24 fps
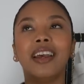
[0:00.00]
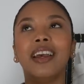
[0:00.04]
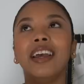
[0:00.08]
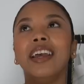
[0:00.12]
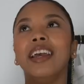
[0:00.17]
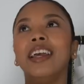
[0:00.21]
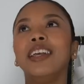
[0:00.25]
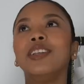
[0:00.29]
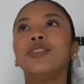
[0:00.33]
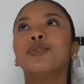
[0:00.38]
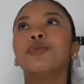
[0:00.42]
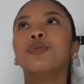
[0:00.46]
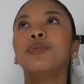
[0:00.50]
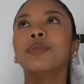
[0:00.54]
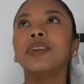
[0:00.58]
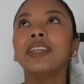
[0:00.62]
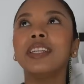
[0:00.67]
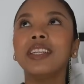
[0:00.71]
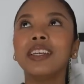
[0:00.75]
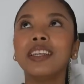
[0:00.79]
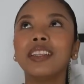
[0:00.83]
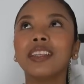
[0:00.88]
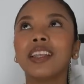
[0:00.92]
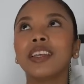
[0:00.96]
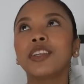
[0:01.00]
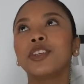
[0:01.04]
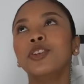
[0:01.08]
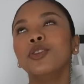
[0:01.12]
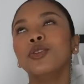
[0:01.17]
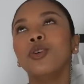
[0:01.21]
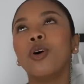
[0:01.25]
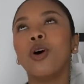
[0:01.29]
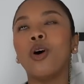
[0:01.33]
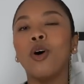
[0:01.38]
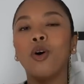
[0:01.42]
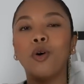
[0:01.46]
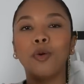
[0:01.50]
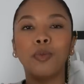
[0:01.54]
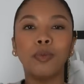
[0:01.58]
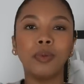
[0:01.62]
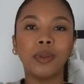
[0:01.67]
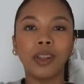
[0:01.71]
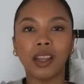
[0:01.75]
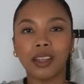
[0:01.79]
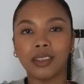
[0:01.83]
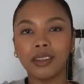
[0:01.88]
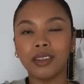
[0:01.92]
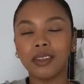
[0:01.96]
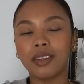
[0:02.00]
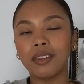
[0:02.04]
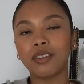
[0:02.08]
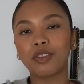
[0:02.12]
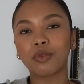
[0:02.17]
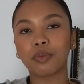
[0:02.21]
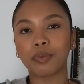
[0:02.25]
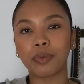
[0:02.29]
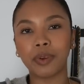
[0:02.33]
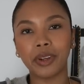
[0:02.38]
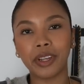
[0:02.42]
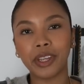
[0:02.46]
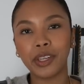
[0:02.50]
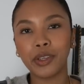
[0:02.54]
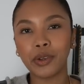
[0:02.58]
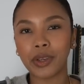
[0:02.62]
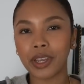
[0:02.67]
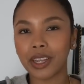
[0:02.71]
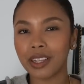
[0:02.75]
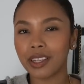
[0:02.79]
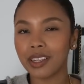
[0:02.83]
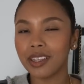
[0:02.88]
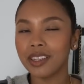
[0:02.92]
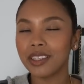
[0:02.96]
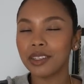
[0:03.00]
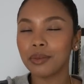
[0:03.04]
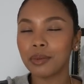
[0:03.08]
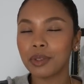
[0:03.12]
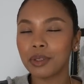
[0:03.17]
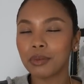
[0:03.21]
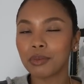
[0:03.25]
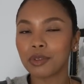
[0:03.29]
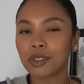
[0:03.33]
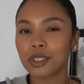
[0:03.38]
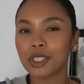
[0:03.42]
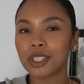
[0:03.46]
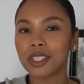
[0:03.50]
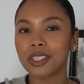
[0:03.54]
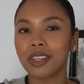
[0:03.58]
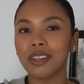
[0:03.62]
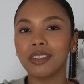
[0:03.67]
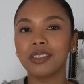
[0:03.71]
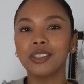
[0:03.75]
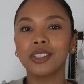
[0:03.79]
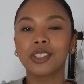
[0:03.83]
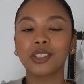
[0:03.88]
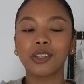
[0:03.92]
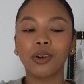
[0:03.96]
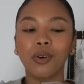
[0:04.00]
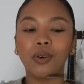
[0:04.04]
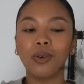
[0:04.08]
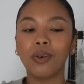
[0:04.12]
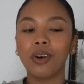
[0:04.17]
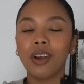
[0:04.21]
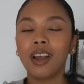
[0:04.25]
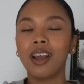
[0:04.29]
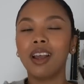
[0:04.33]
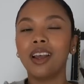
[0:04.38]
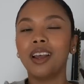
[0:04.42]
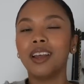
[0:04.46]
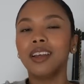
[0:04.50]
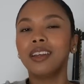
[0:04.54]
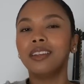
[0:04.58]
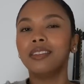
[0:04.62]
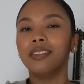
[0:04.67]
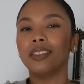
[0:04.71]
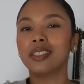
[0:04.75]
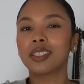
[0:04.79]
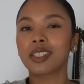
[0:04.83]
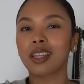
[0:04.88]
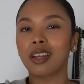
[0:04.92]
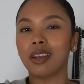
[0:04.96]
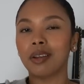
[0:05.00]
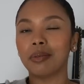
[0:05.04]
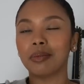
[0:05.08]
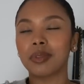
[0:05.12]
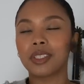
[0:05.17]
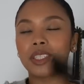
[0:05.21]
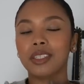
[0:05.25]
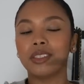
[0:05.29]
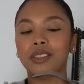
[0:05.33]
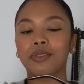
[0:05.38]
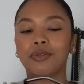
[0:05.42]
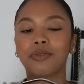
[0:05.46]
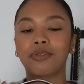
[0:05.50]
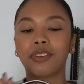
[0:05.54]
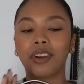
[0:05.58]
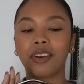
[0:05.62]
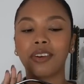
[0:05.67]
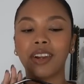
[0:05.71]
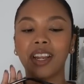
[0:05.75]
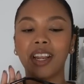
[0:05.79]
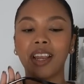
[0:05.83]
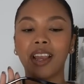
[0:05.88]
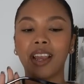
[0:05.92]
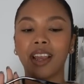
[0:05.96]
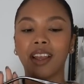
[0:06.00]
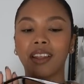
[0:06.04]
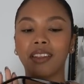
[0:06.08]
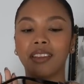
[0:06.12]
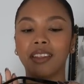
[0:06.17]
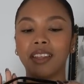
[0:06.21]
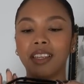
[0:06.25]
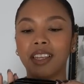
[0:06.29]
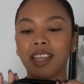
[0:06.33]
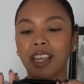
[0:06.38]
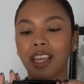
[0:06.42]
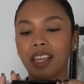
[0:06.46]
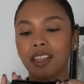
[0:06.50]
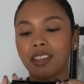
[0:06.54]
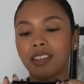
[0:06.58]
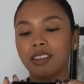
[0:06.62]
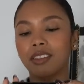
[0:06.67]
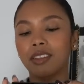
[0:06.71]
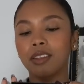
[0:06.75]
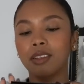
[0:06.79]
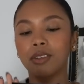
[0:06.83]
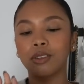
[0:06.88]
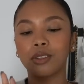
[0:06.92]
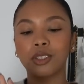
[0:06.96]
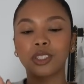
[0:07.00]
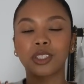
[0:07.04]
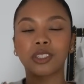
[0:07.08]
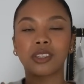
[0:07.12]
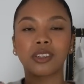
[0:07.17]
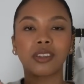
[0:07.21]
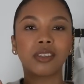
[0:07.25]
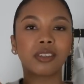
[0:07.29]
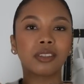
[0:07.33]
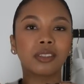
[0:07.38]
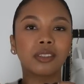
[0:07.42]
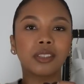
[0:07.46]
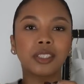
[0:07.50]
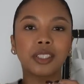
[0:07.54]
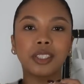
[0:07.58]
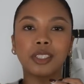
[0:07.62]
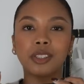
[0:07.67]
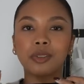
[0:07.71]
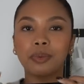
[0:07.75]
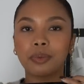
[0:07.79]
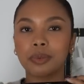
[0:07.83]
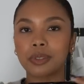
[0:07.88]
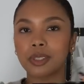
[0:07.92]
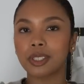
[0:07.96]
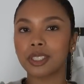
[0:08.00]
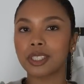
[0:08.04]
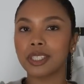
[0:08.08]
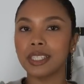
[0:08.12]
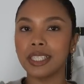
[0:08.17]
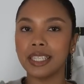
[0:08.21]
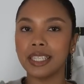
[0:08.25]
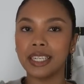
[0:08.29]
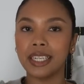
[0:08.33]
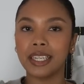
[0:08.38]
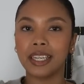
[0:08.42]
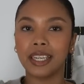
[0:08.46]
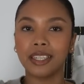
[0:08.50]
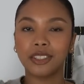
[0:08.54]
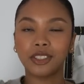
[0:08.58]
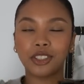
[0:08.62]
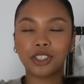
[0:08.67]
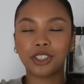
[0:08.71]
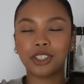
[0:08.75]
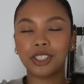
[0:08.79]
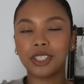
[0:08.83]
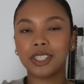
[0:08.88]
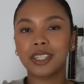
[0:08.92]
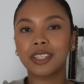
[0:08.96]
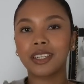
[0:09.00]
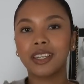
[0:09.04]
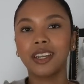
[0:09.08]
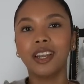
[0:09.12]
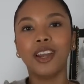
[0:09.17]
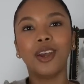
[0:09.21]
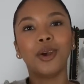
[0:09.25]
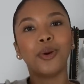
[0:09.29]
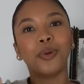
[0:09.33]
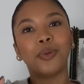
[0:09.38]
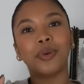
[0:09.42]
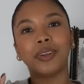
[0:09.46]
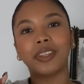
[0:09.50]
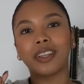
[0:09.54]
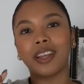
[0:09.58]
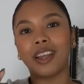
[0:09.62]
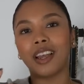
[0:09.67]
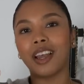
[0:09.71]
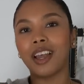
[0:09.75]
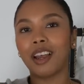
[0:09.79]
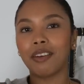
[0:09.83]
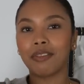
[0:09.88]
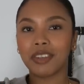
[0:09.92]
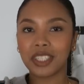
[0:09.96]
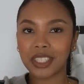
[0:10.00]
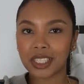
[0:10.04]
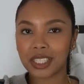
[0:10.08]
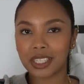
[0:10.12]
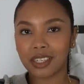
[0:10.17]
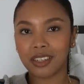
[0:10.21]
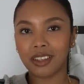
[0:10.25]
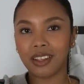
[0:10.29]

it's really like you hope that in spring you get a little bit more sun, so this comes in very handy and it looks super sleek and chic with every single